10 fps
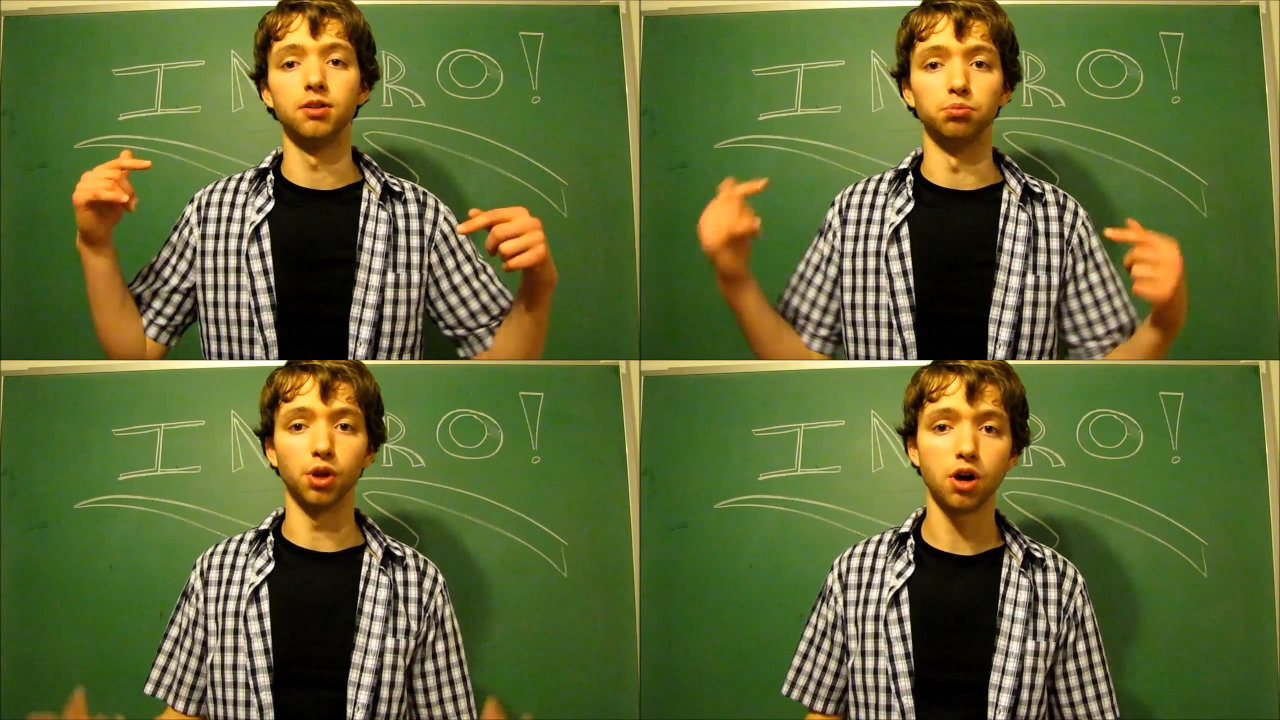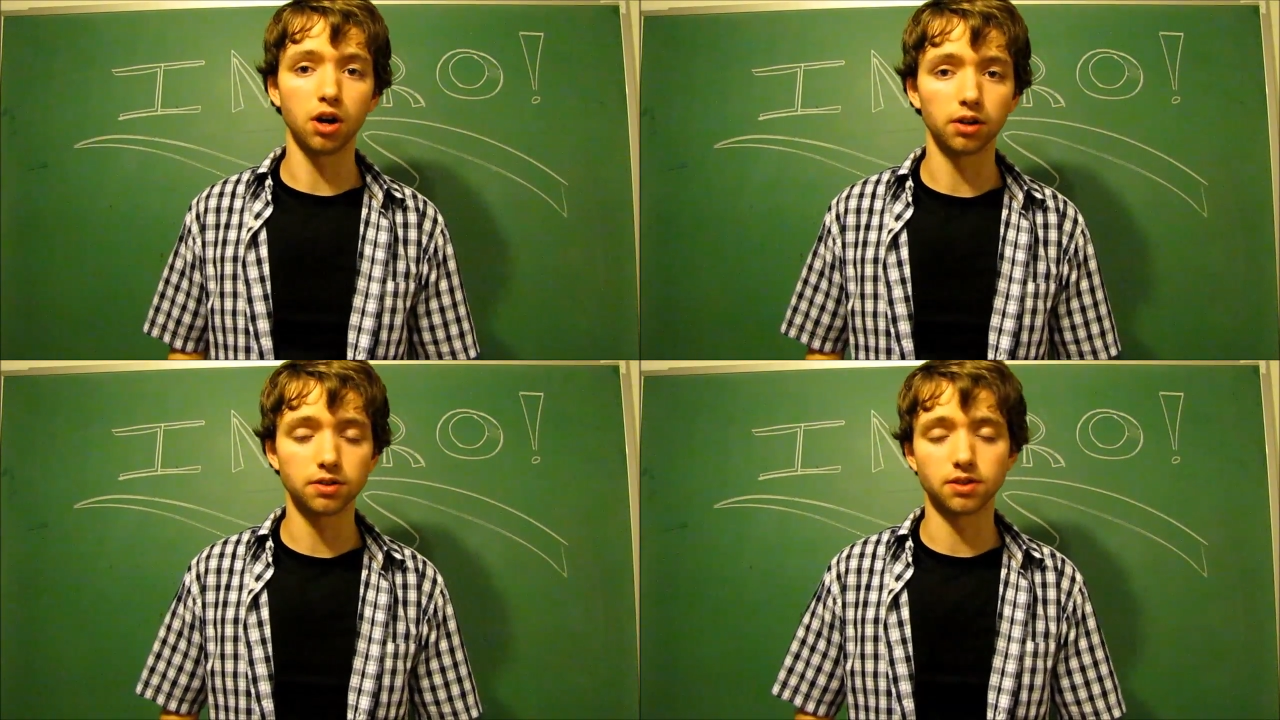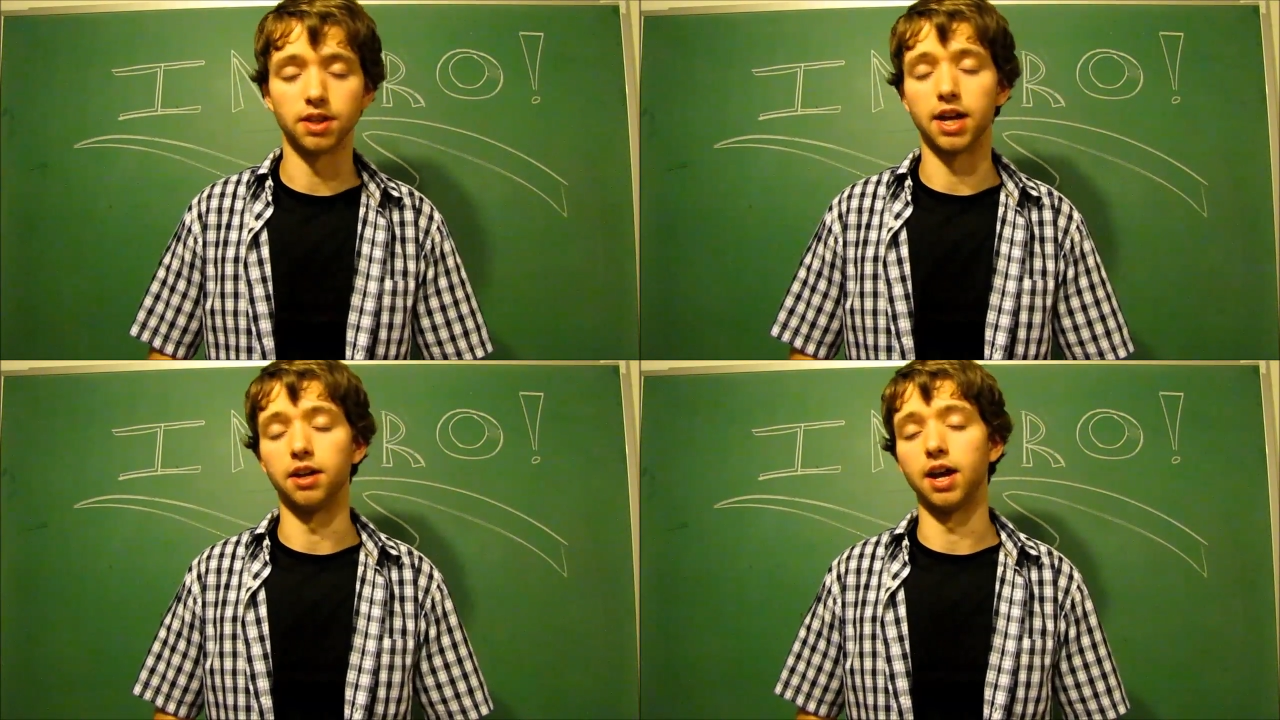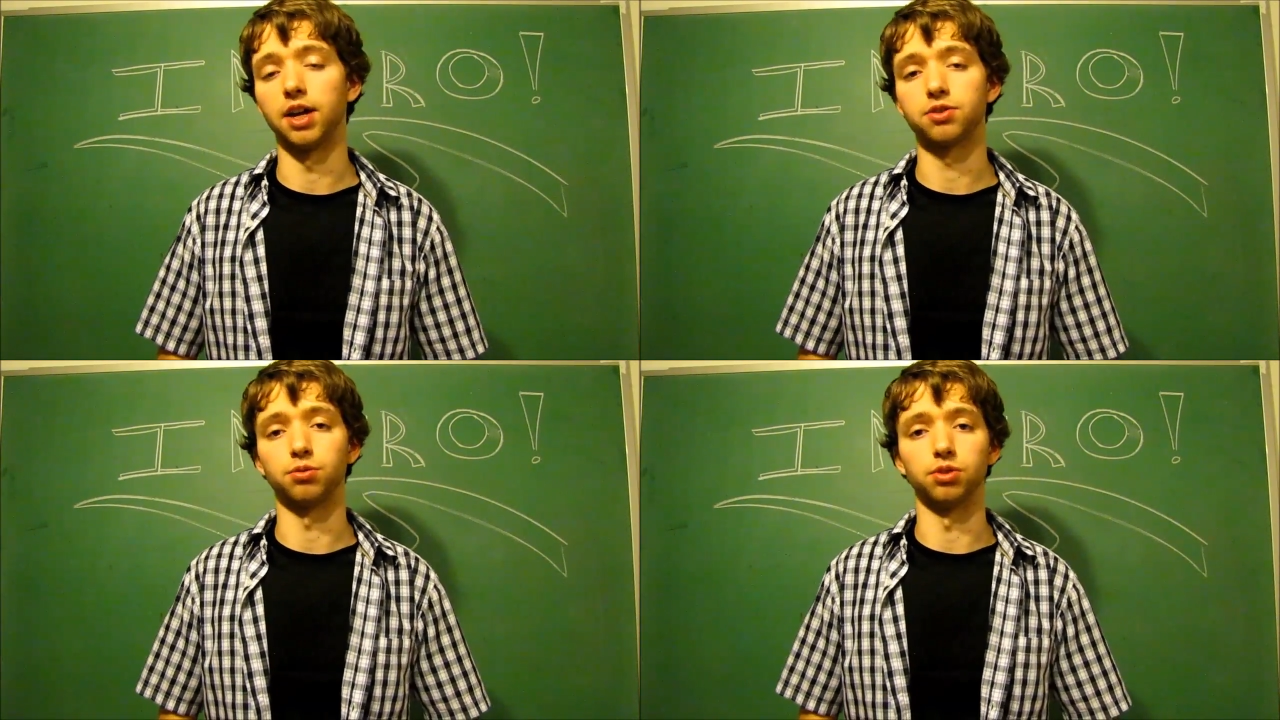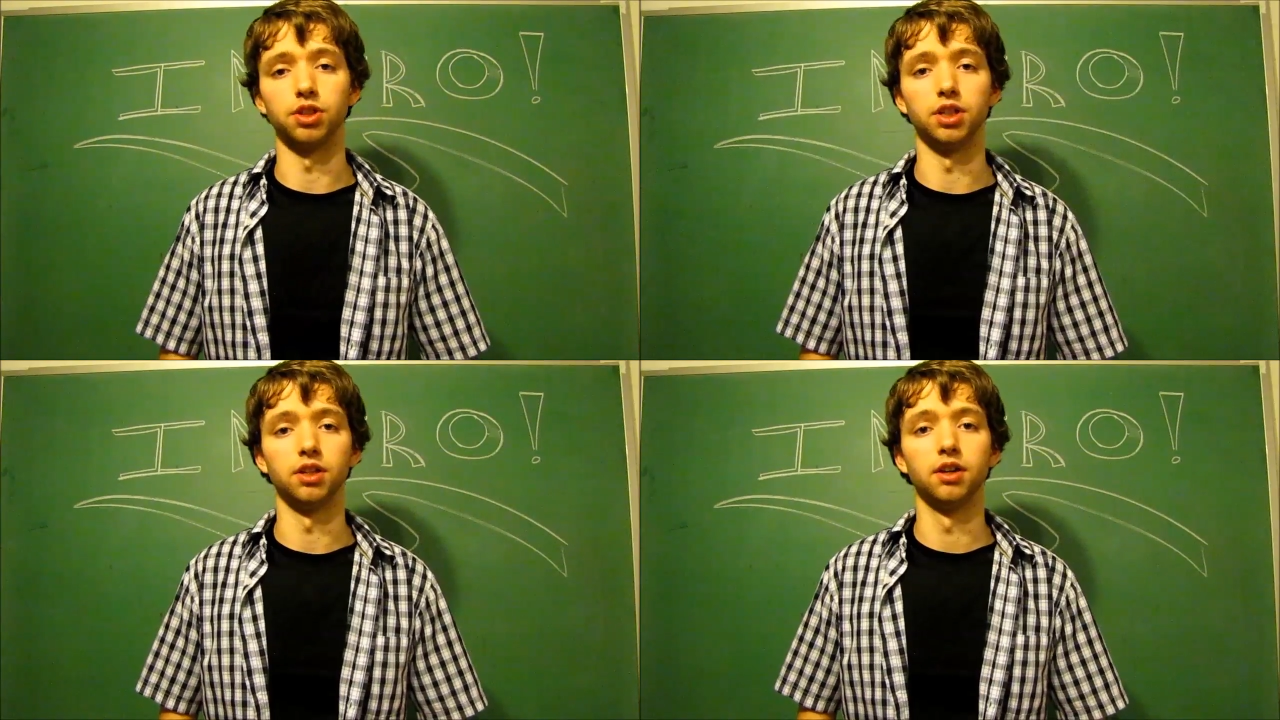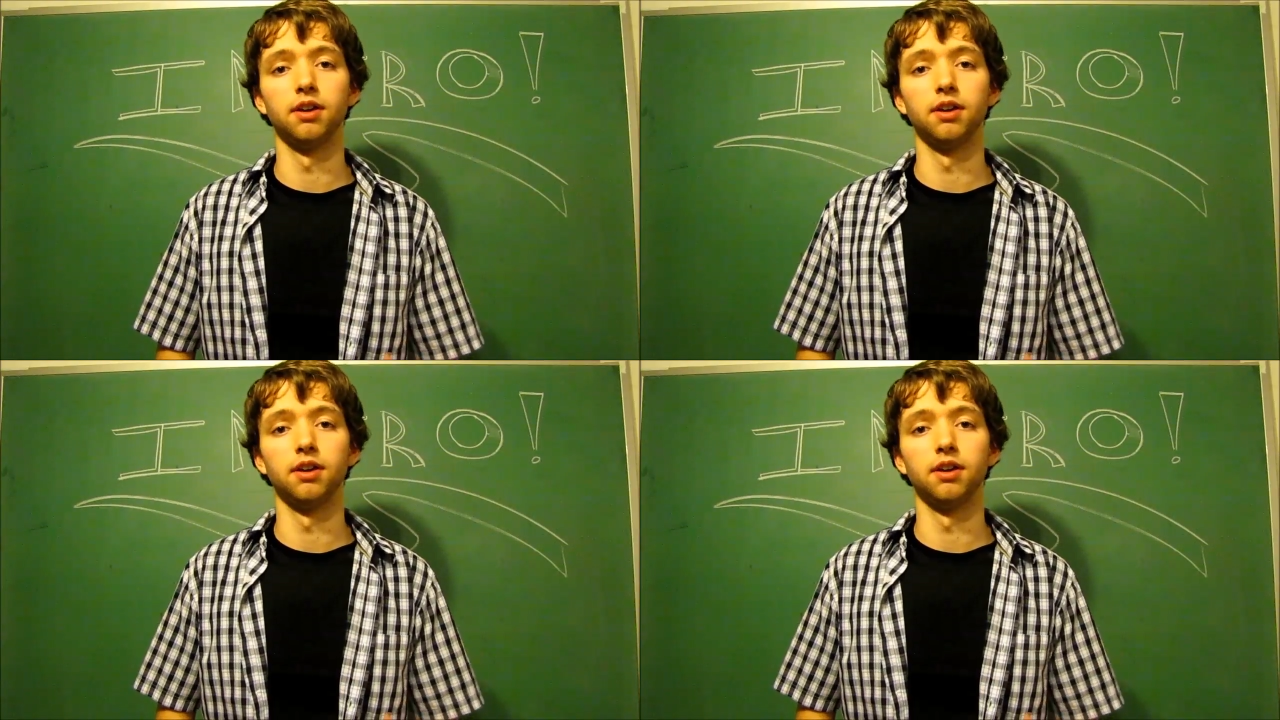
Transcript: blogs that actually